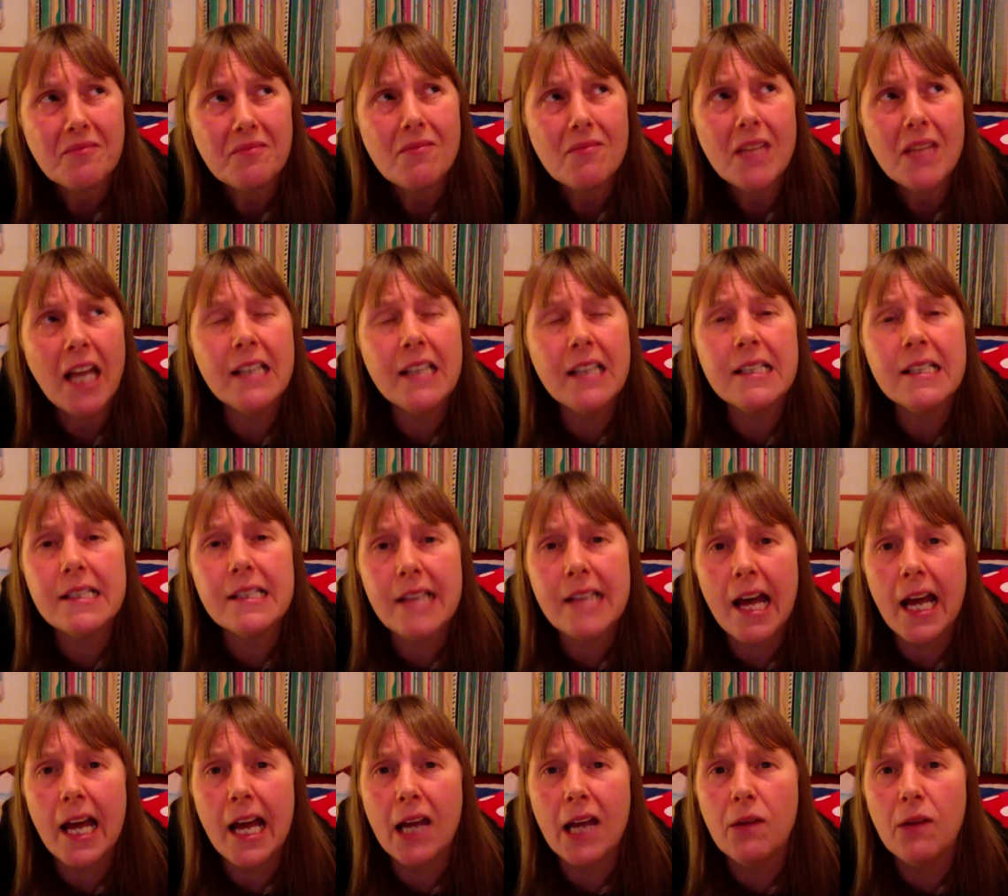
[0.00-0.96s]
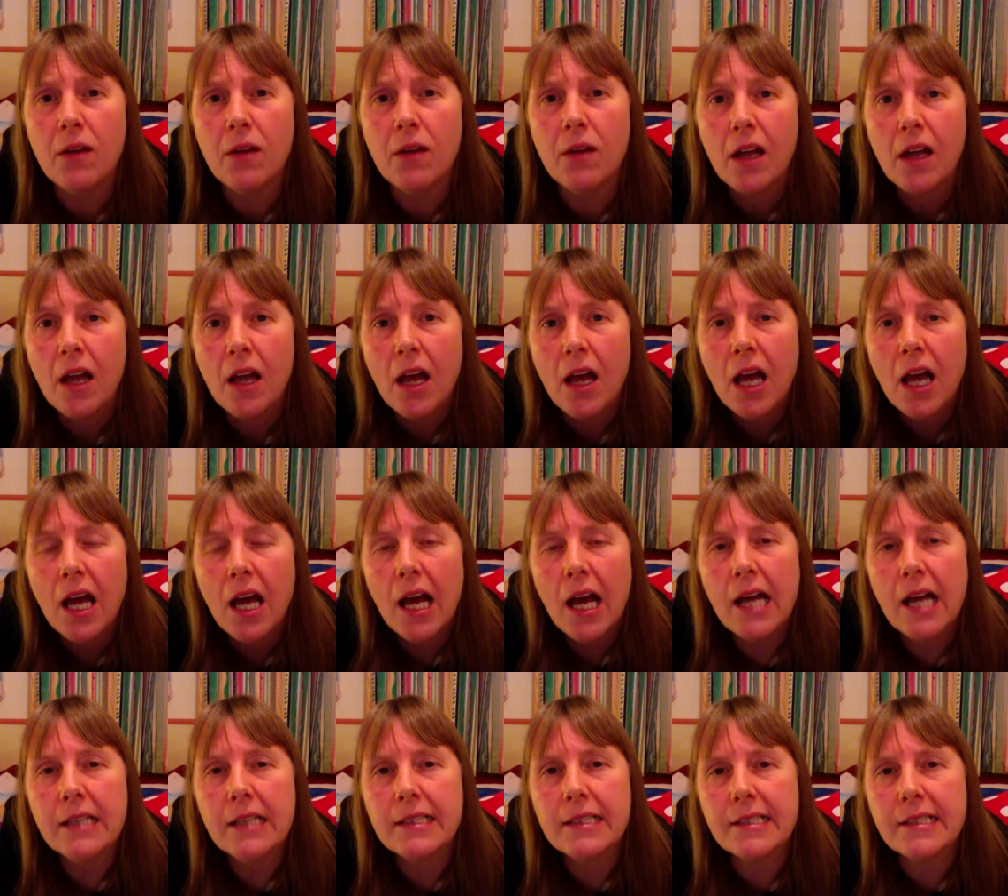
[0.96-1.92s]
And so
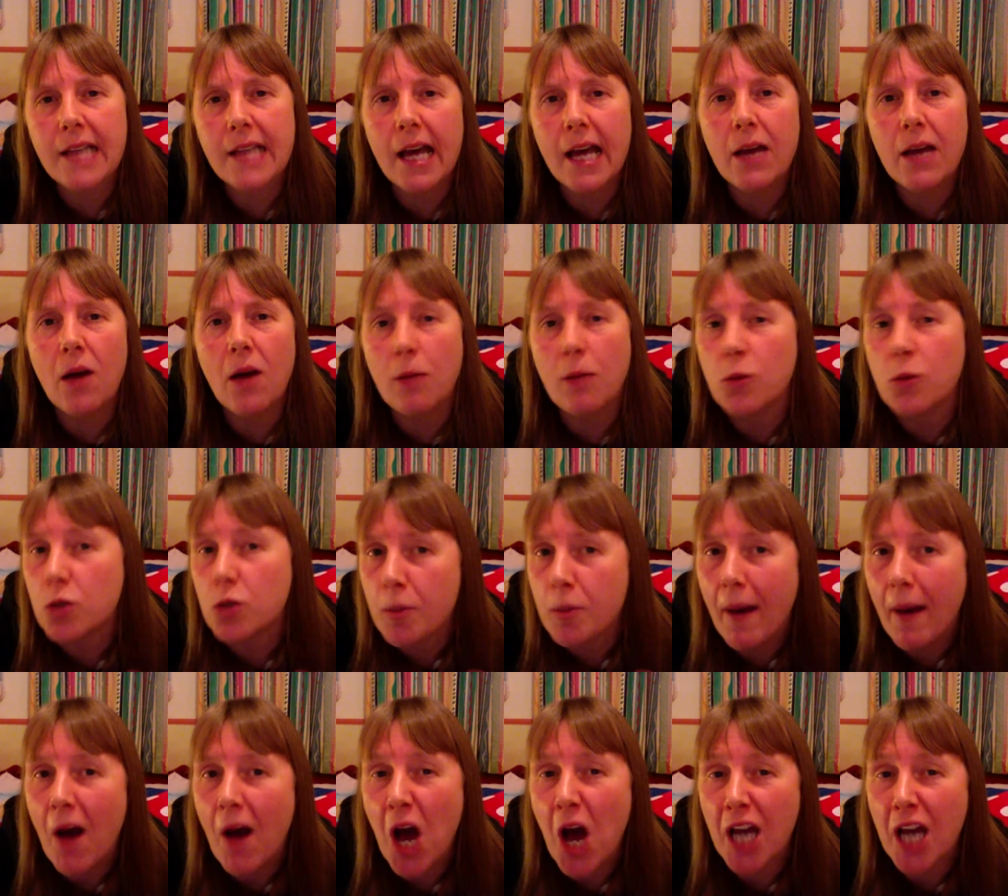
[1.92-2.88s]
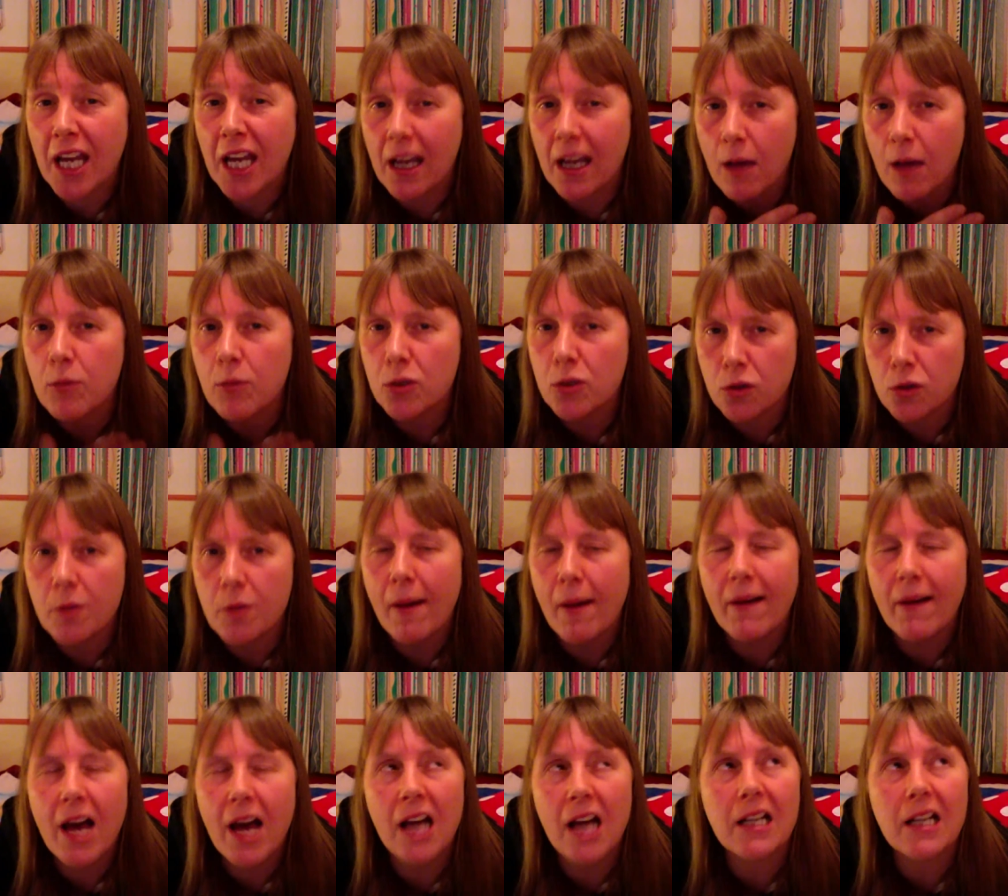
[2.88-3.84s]
I'm not talking about hugging, I'm talking
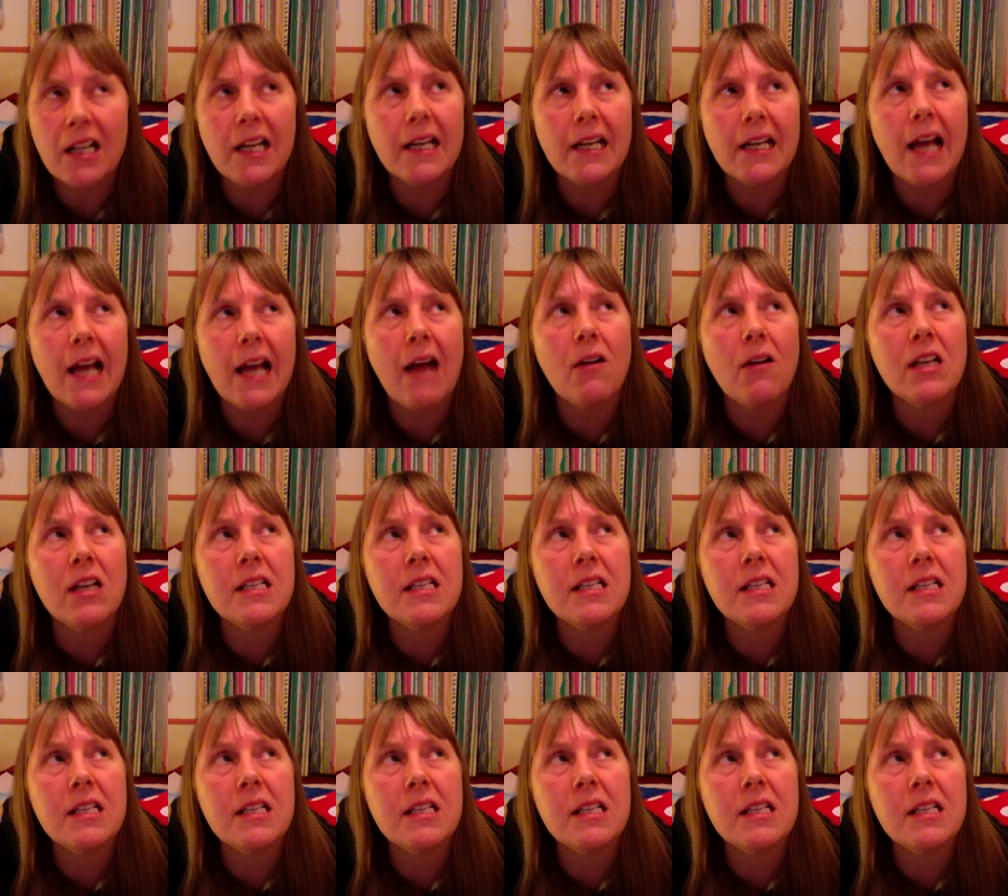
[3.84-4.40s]
about cuddling now.